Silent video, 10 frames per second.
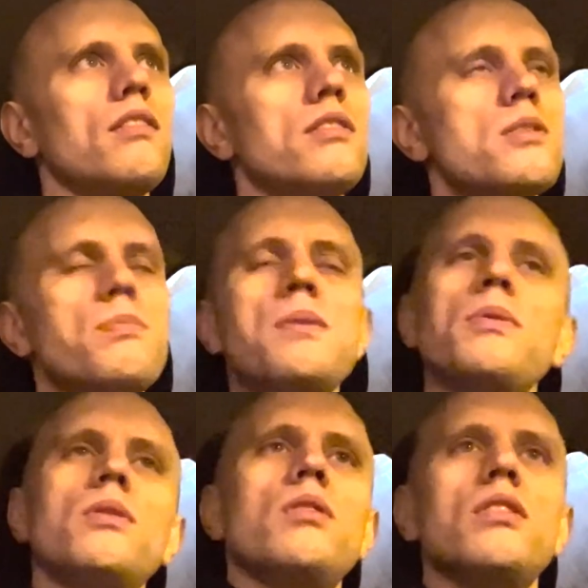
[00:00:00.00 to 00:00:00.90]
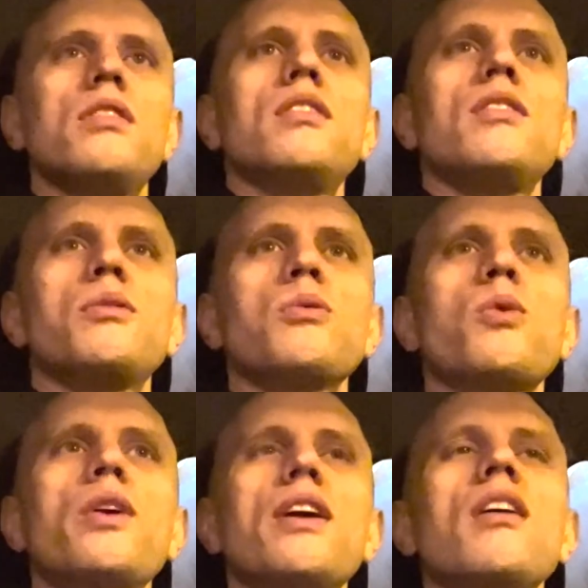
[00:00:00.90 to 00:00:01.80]
some people
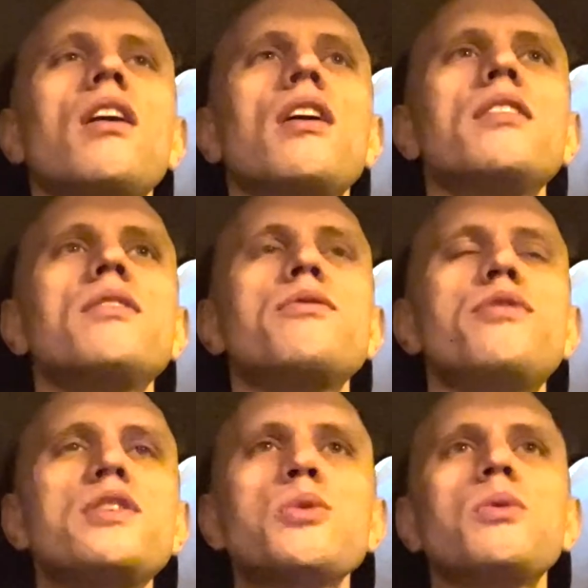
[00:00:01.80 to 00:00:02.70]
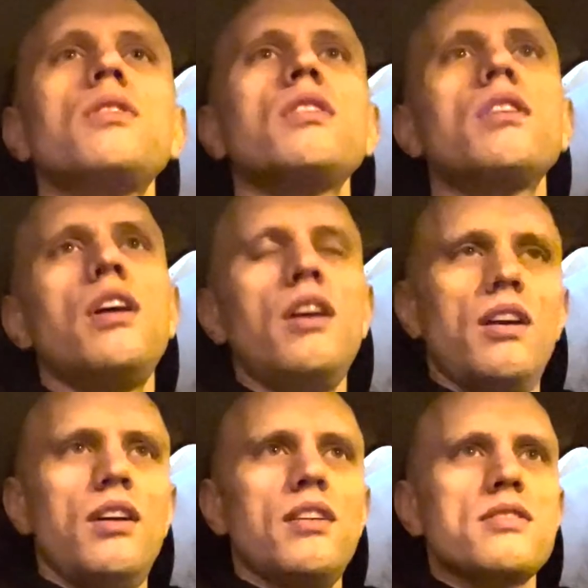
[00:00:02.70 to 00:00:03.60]
working on visual
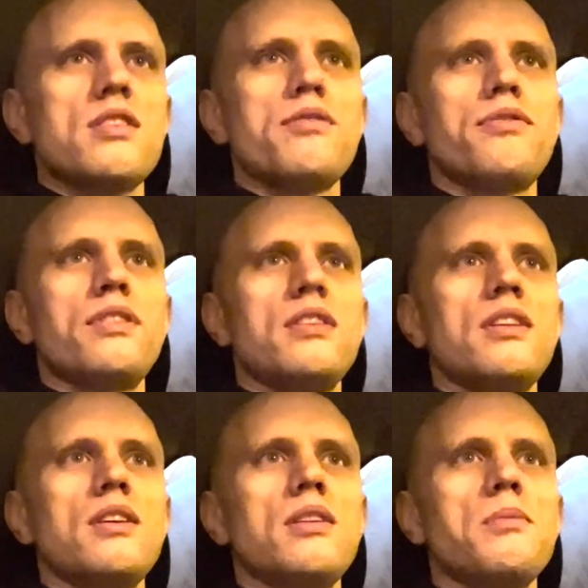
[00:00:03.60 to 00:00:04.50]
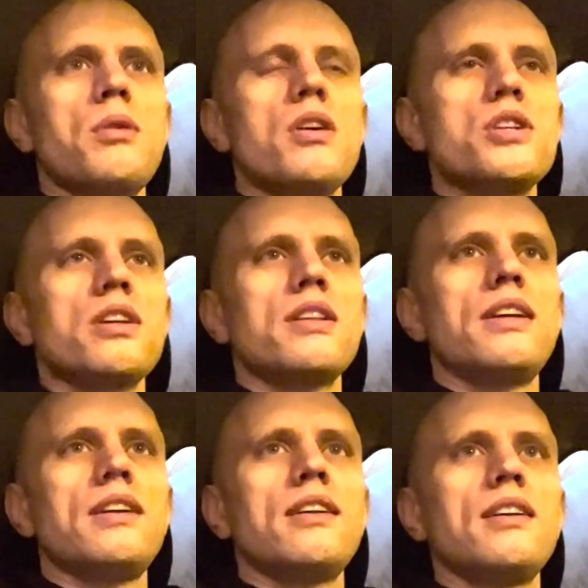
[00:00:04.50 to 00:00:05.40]
stuff in the project,
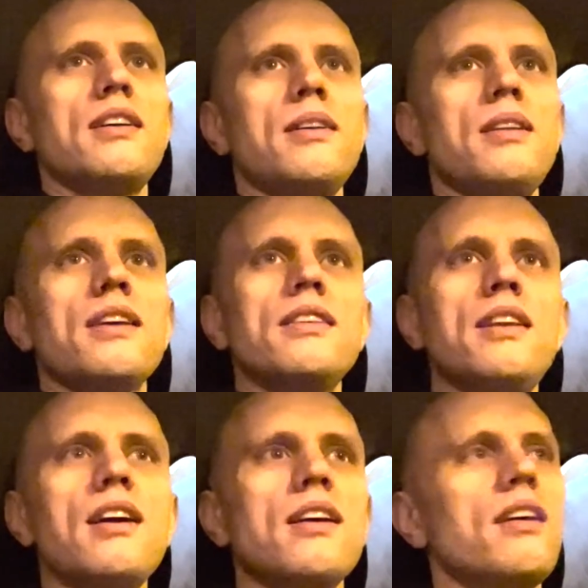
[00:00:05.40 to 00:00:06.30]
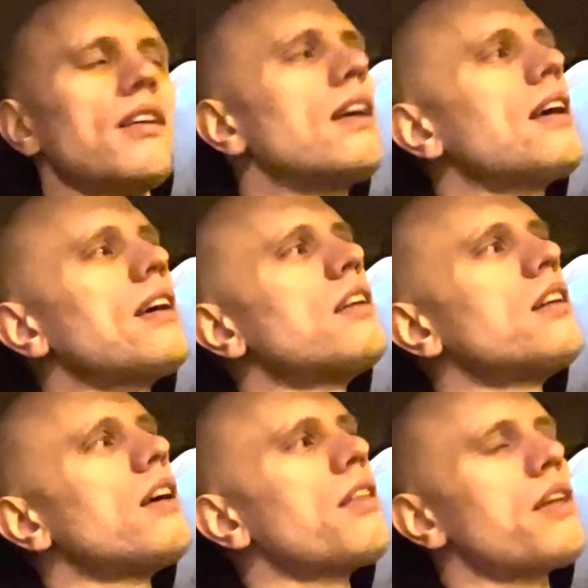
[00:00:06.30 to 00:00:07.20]
like Nick and
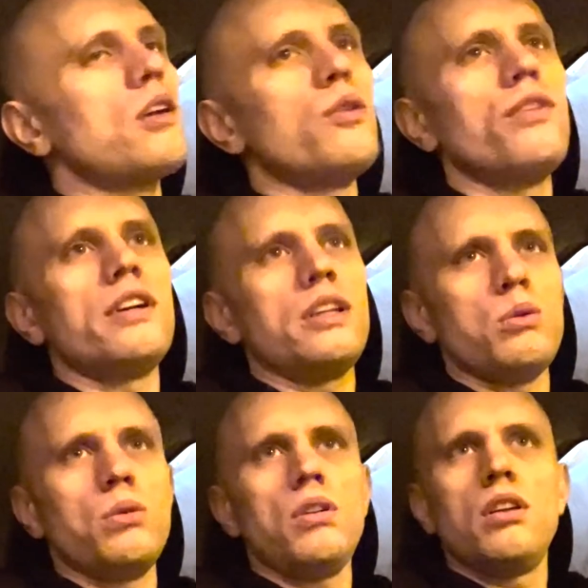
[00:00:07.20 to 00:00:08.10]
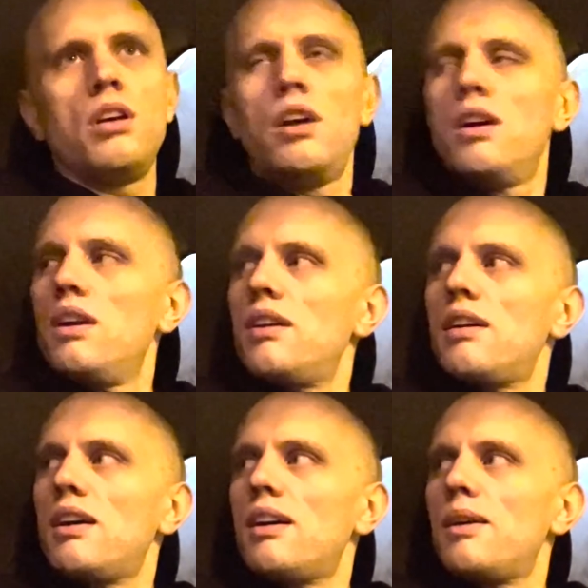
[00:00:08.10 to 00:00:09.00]
Thank You Very Cool,
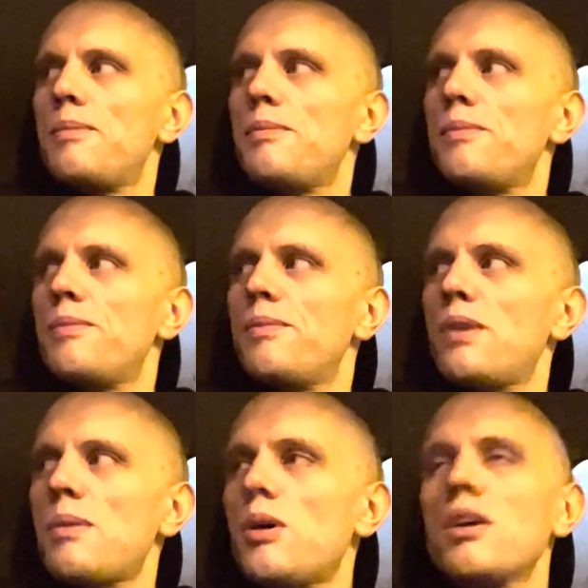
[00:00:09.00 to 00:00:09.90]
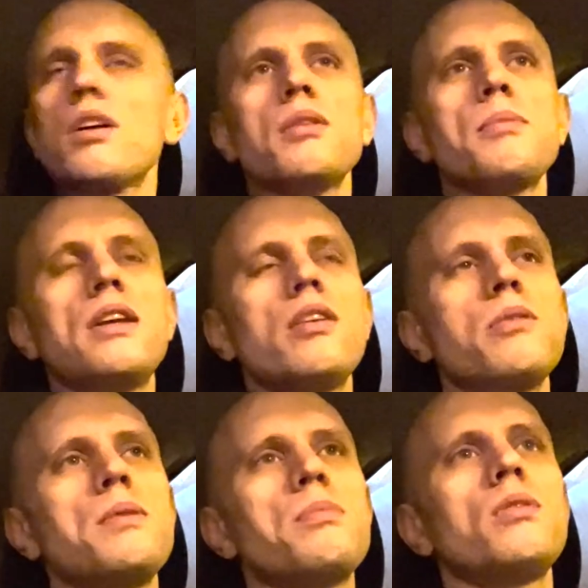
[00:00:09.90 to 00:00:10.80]
among many other
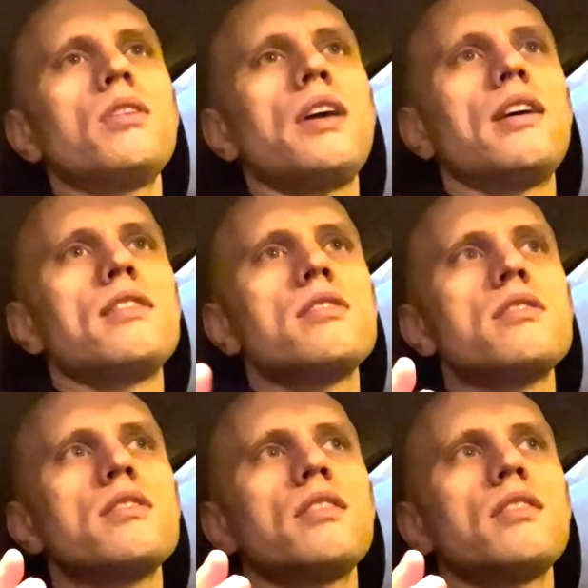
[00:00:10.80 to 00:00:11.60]
people. And